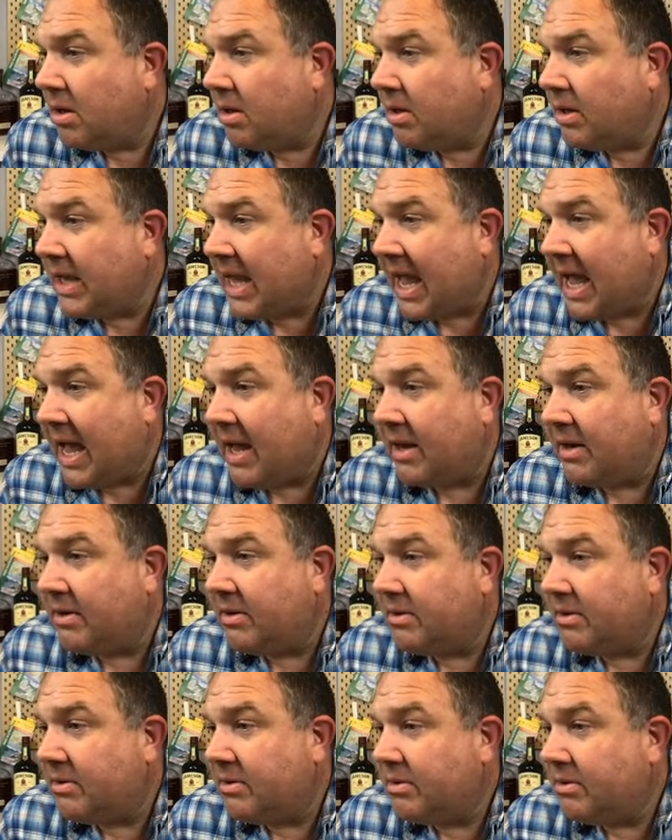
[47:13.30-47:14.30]
Yeah.
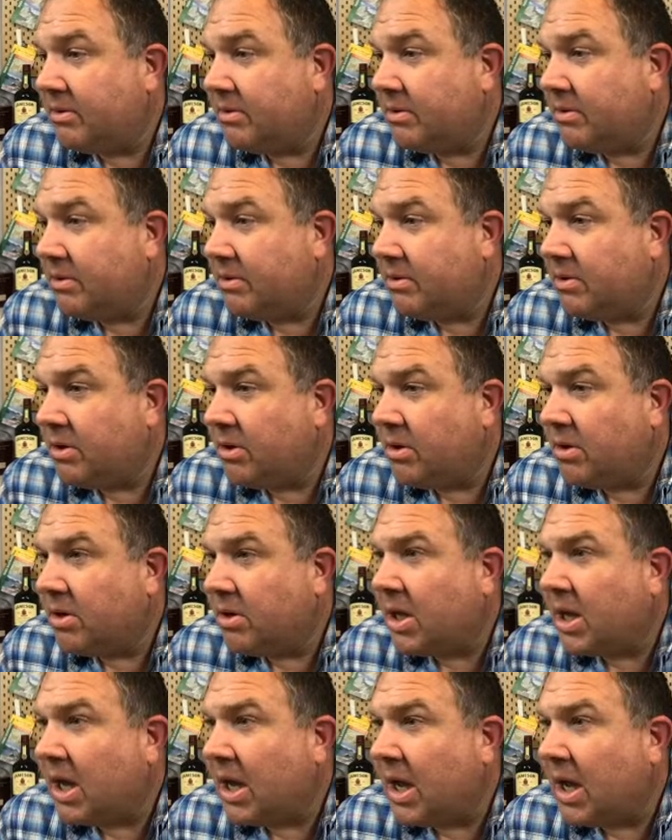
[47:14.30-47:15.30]

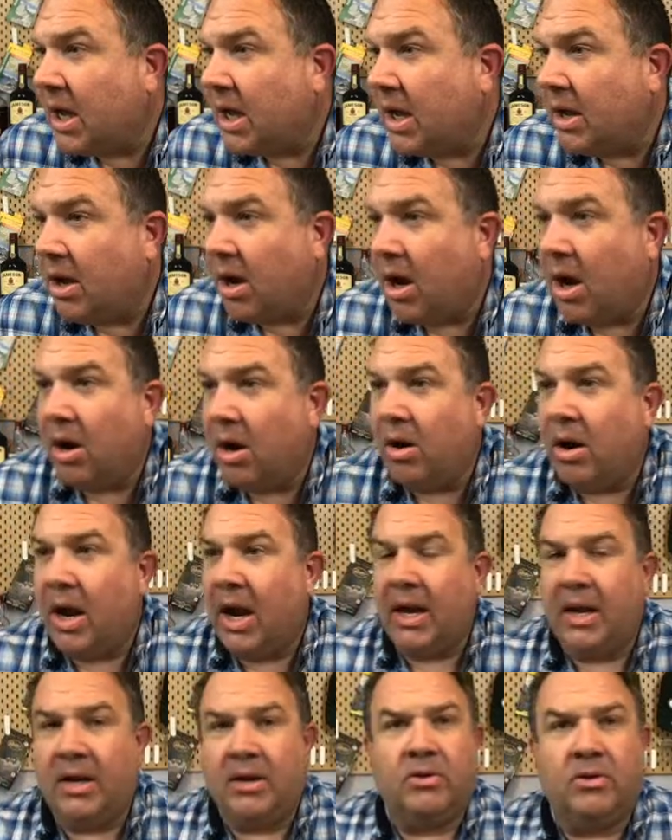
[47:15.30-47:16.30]
Okay. All
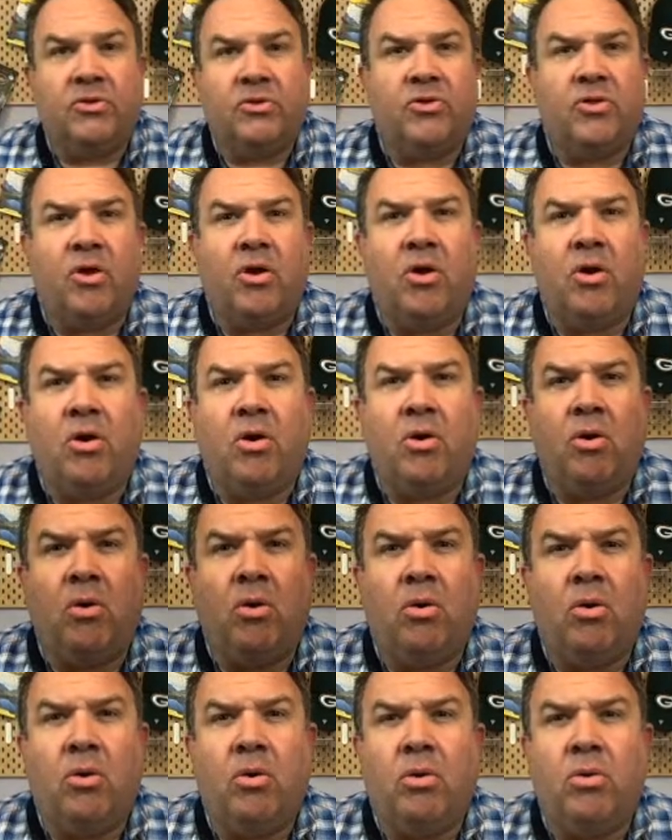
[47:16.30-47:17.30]
right.
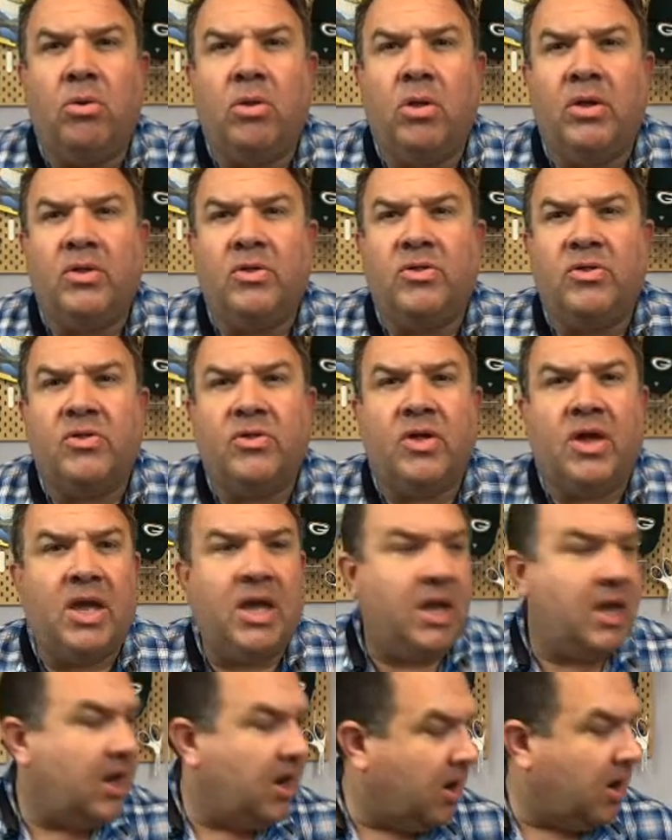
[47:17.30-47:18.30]
So let's
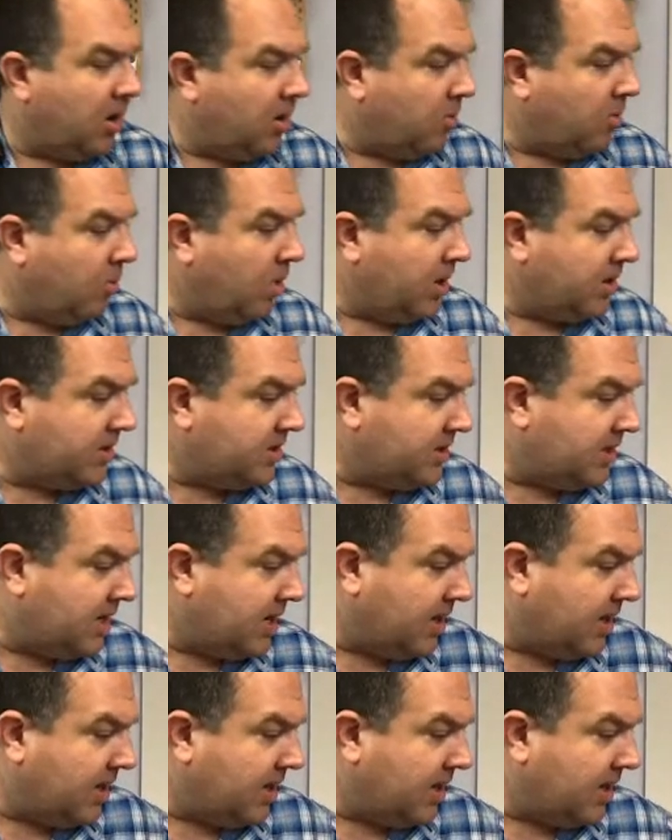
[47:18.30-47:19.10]
see here. What